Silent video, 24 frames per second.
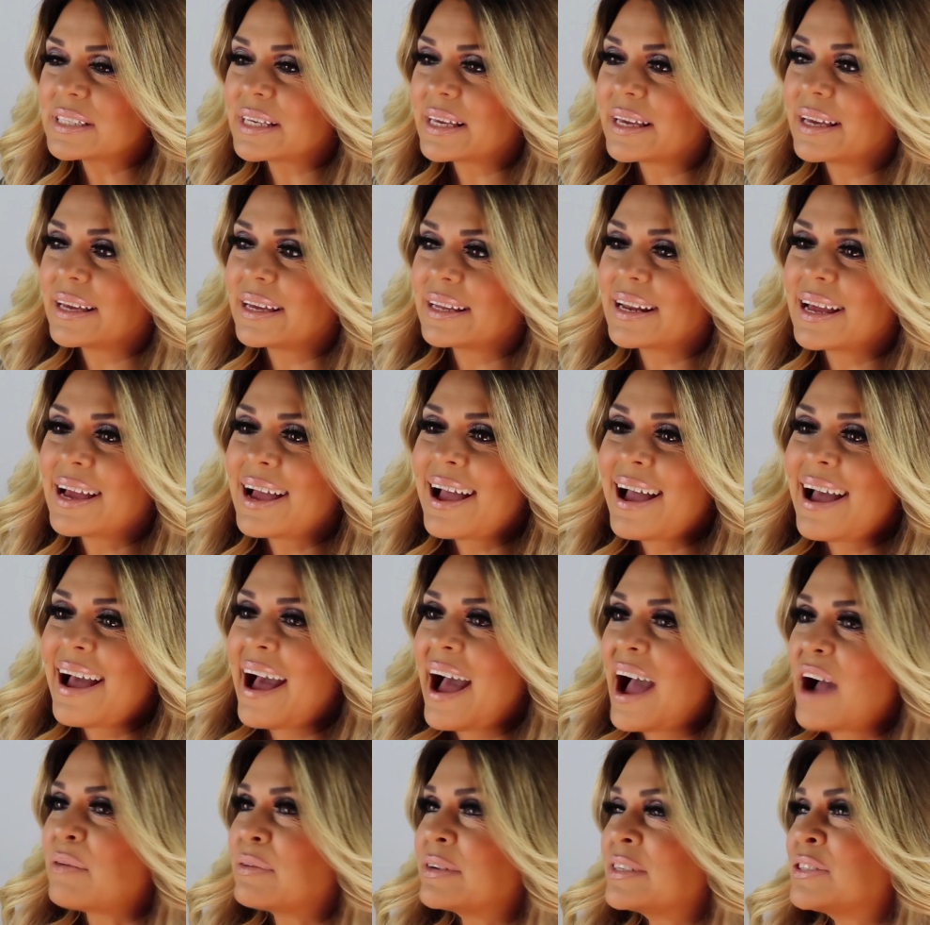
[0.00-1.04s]
And
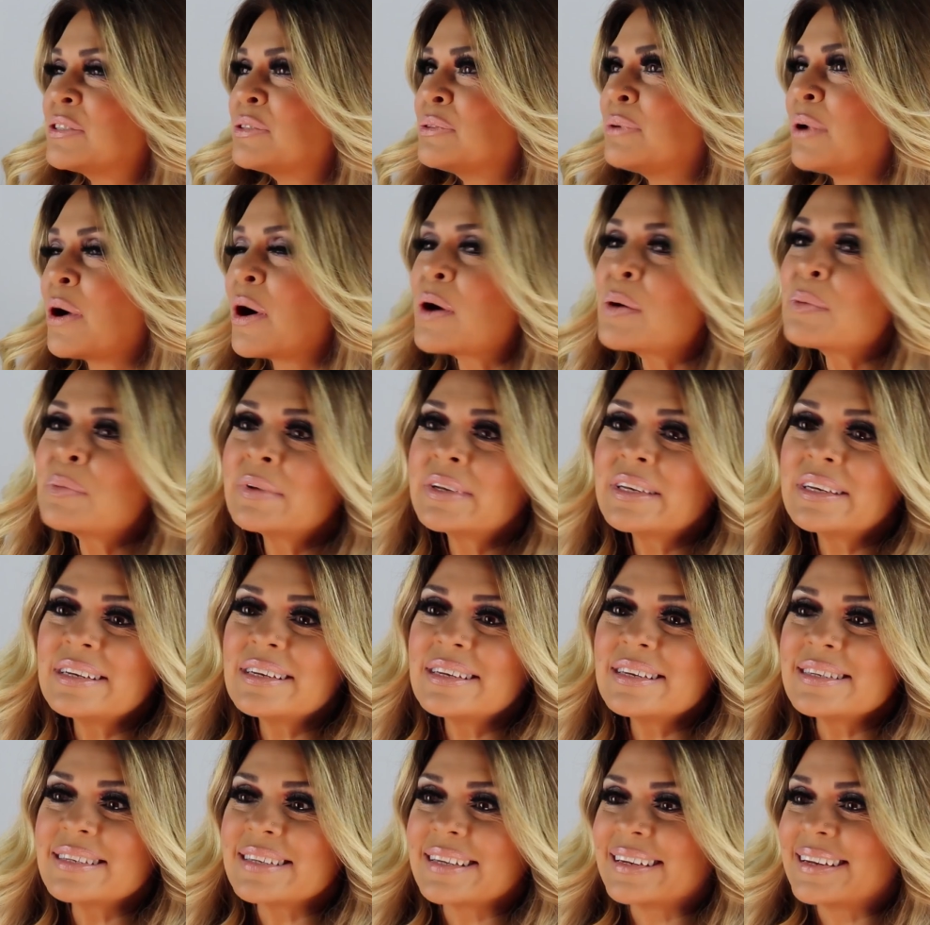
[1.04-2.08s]
I would do
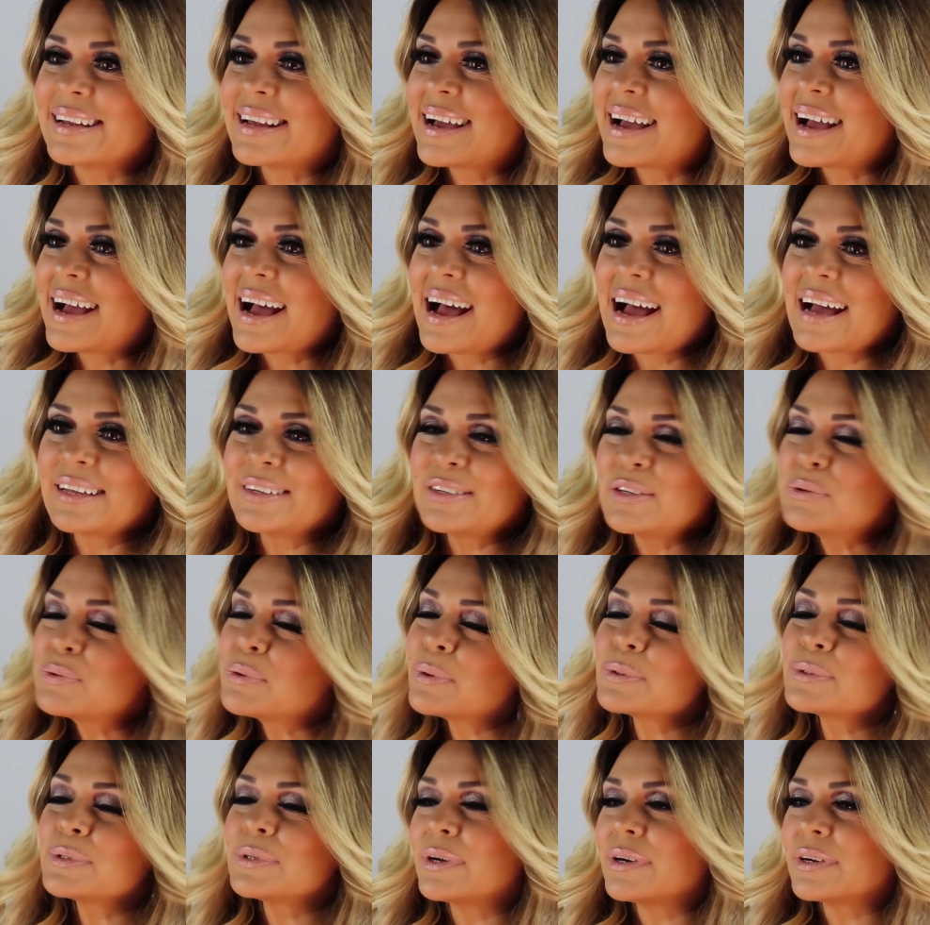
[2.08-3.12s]
harmonies, and I knew
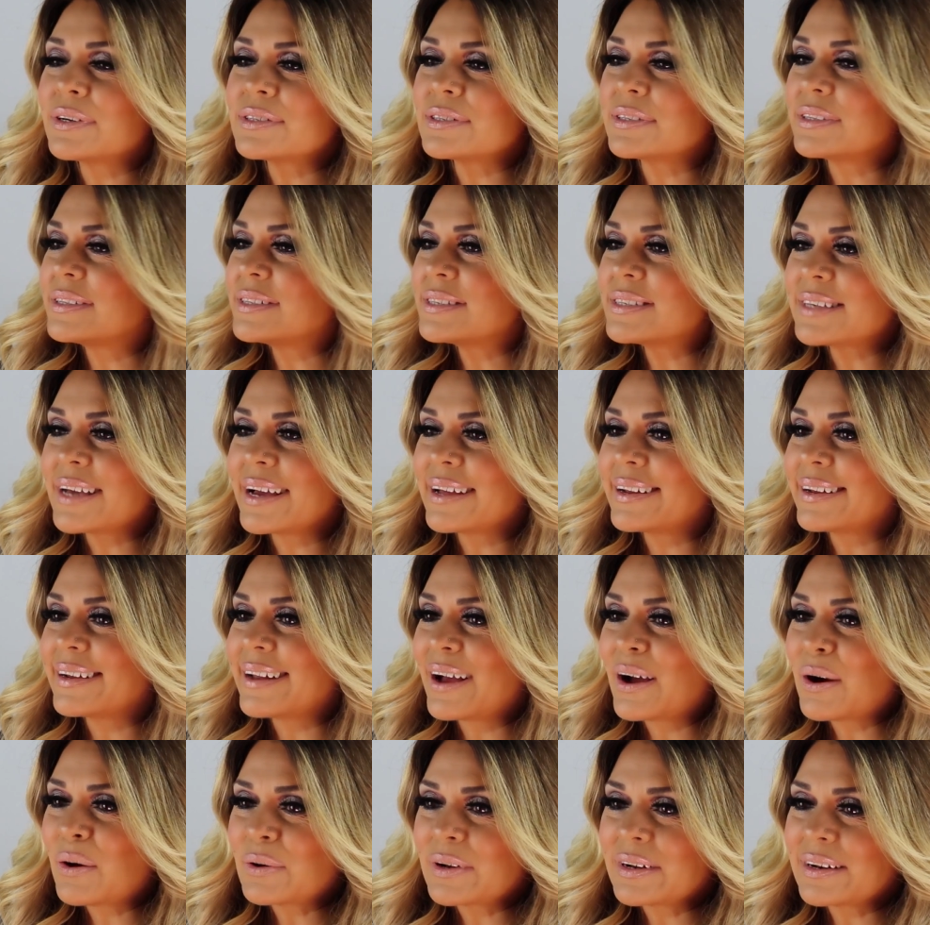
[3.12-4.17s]
those songs inside and
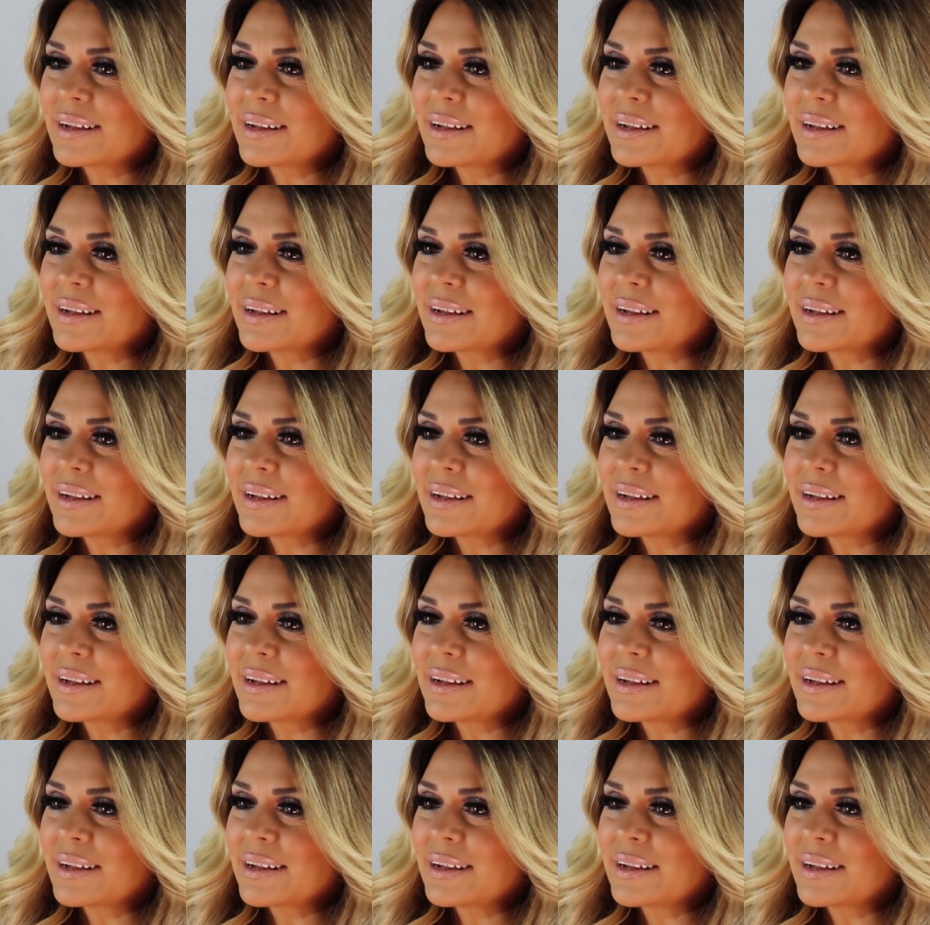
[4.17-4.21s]
out.